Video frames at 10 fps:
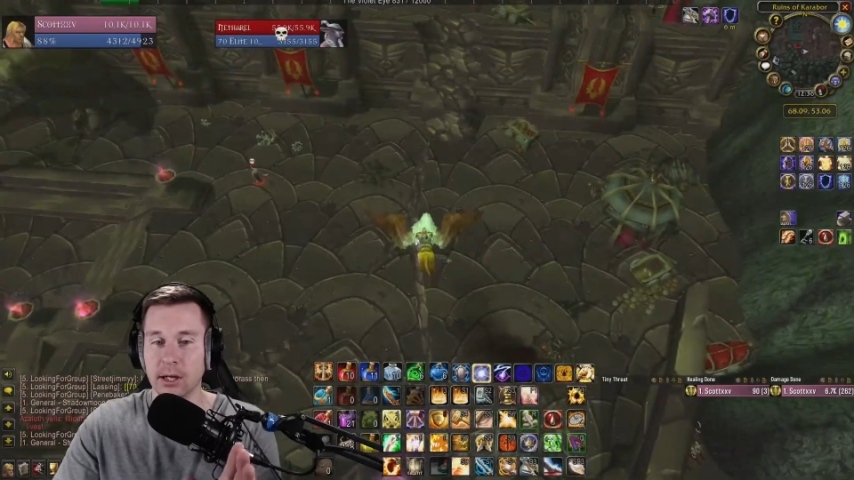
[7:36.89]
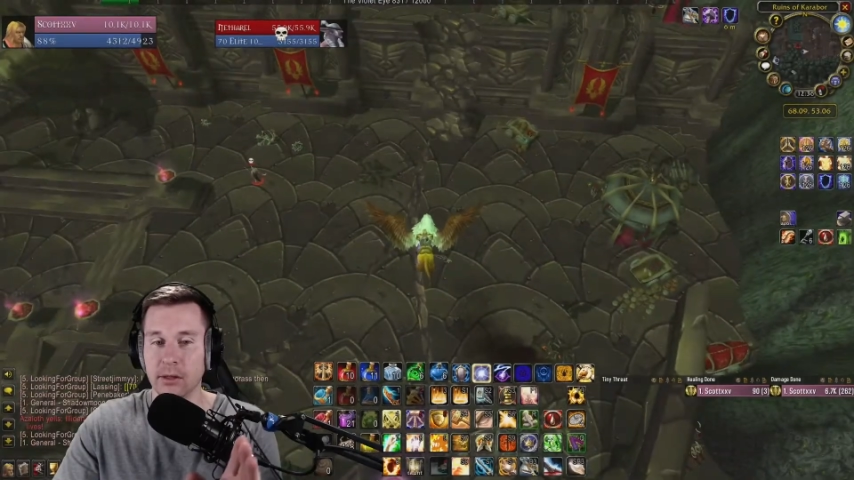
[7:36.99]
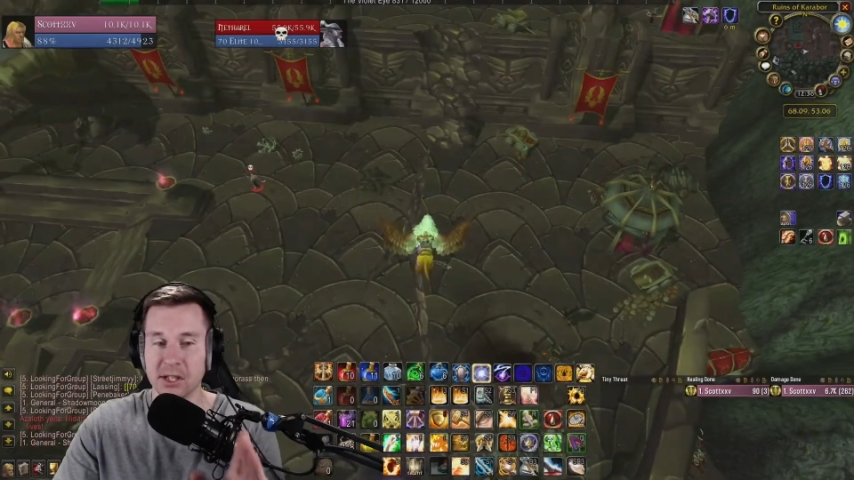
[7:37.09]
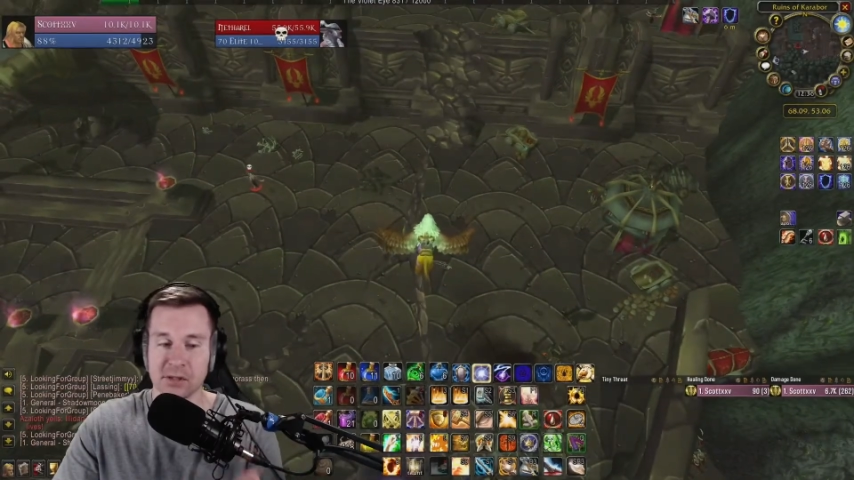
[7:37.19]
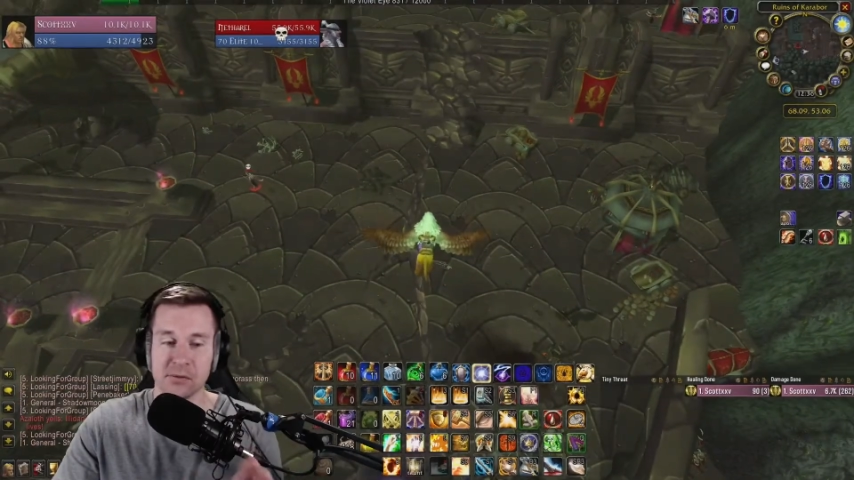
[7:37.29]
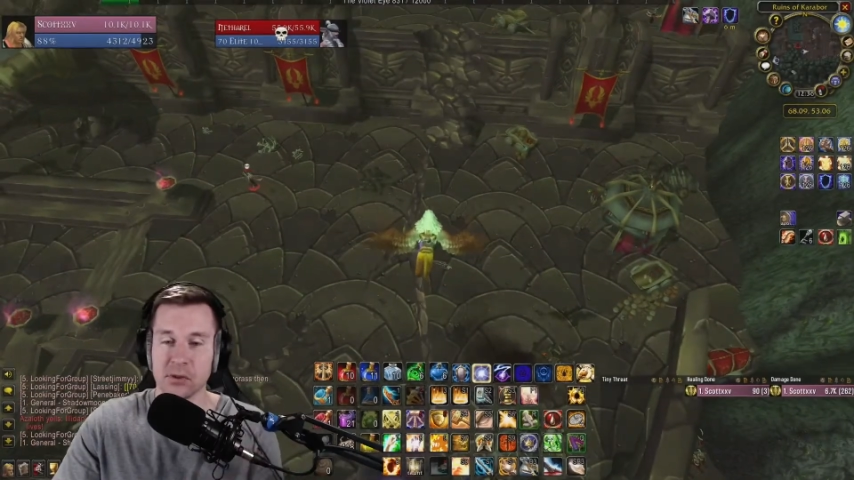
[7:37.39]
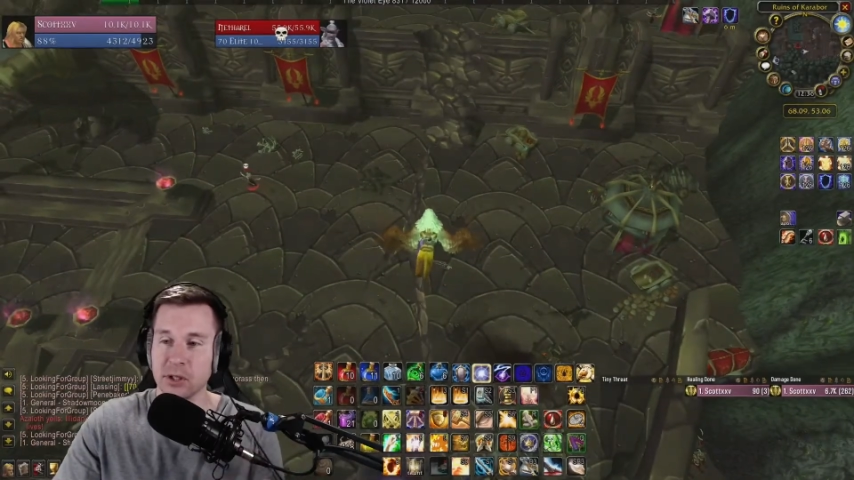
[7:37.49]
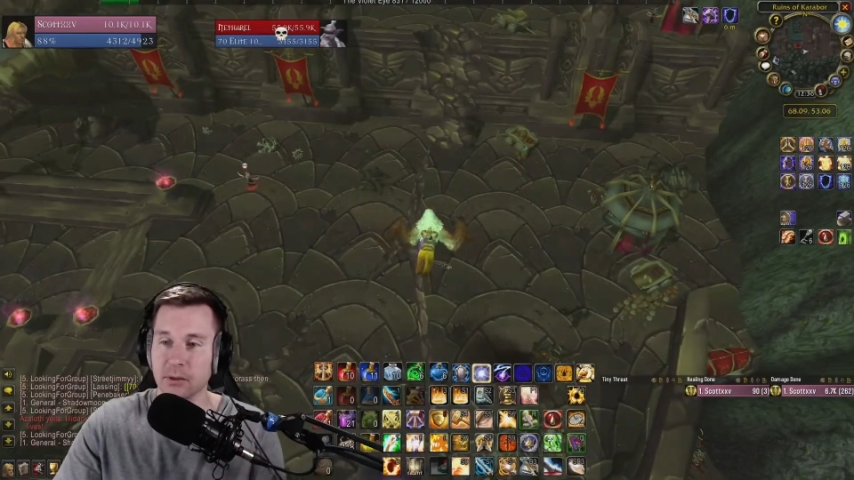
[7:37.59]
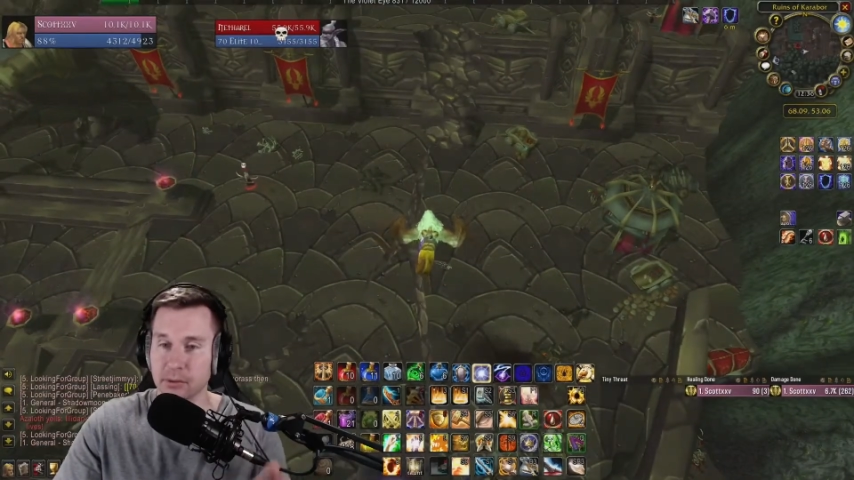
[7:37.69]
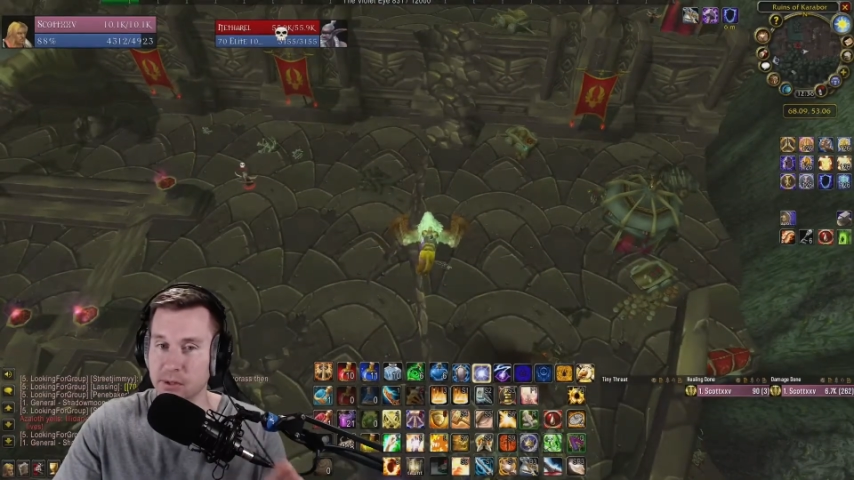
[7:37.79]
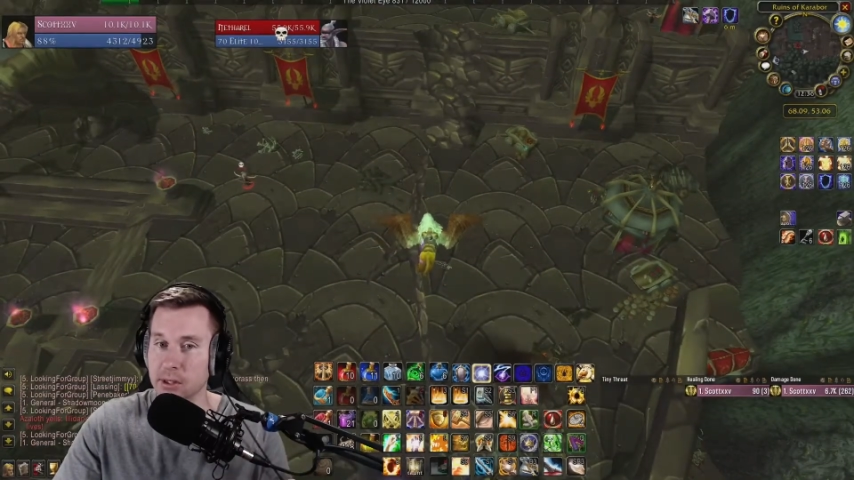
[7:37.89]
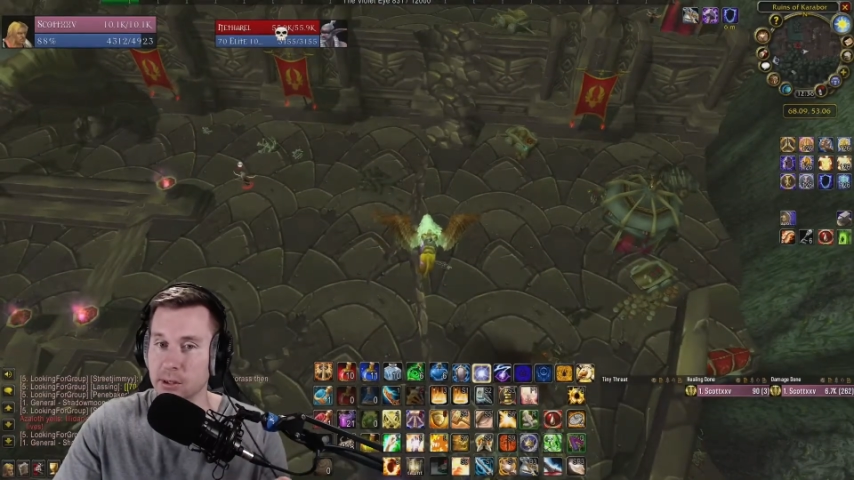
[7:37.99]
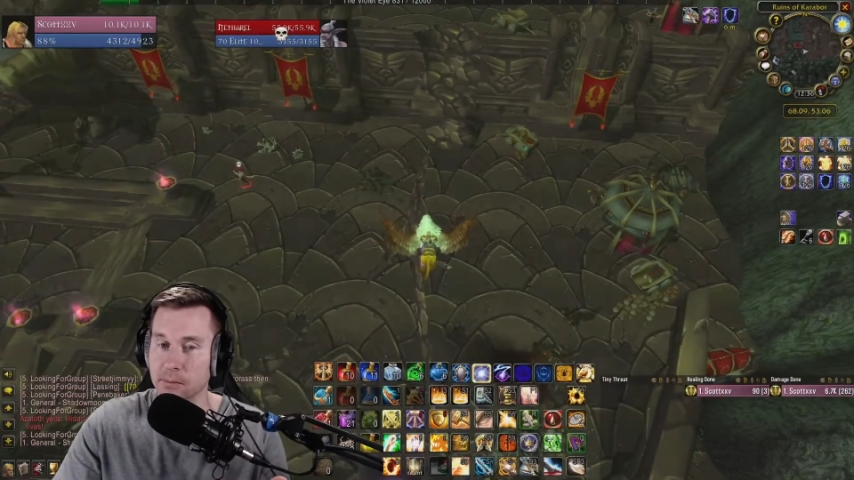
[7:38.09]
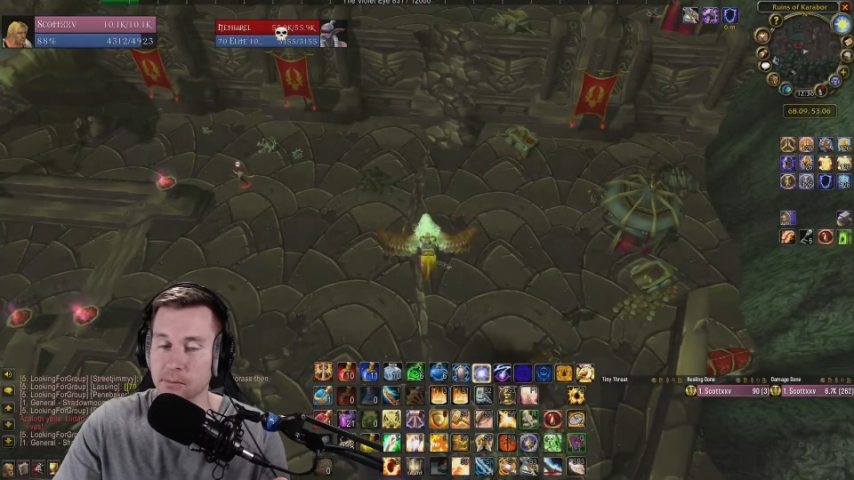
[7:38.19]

that's the first time I've seen him.